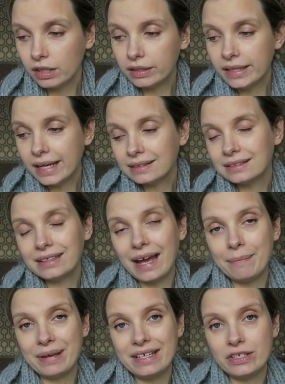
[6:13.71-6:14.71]
the next
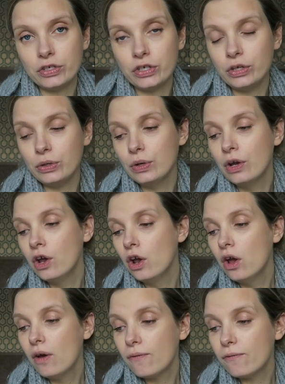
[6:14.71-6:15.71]
step is to
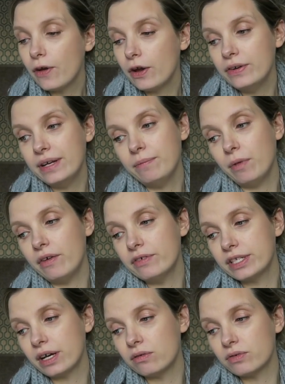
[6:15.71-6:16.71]
phone in my
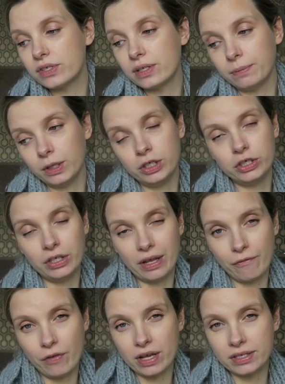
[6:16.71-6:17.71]
results, and I'm going to do
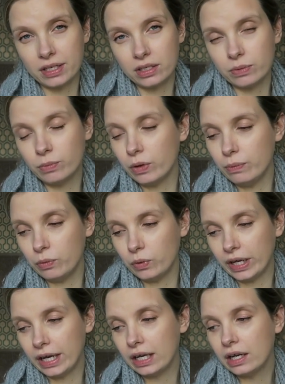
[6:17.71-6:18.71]
that first thing tomorrow
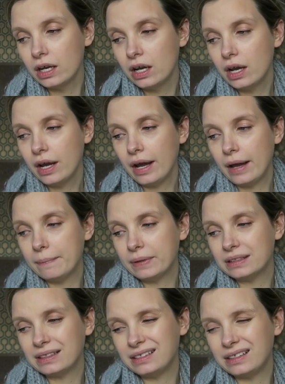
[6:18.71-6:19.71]
morning,
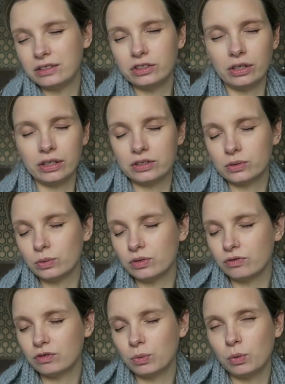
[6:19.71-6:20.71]
because they said to do it sort
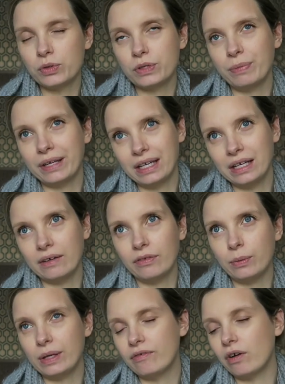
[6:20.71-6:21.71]
of towards the beginning of
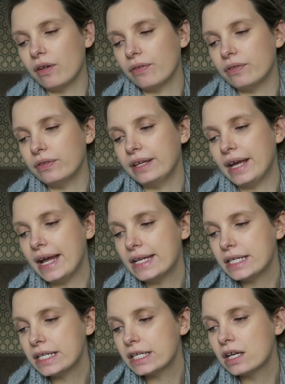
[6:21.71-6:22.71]
the week rather than the
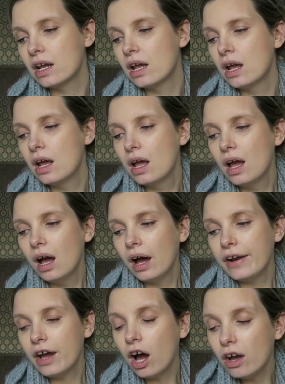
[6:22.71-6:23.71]
end.
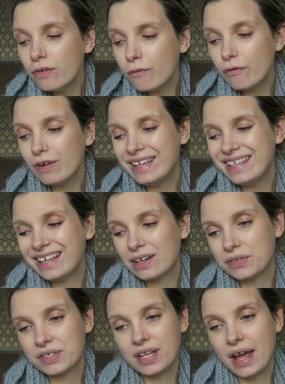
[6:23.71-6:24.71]
And hopefully
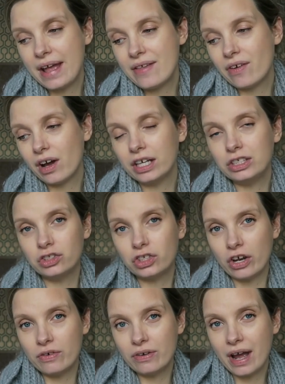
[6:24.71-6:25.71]
they'll say that I
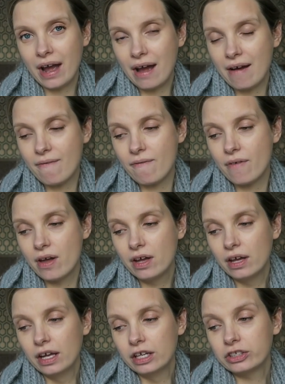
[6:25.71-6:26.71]
don't have
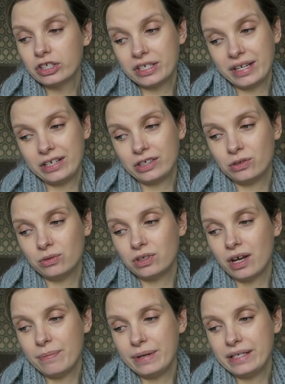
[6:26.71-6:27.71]
gestational
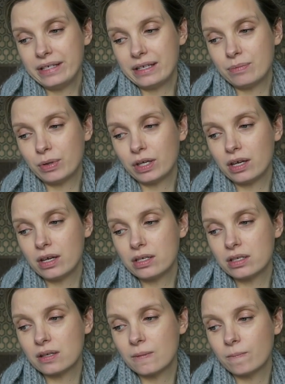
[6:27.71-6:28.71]
diabetes,
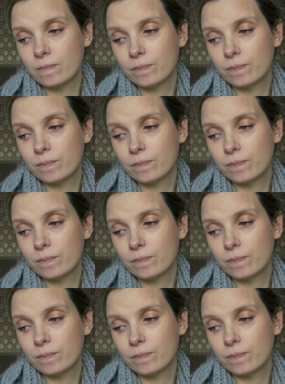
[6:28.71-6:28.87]
because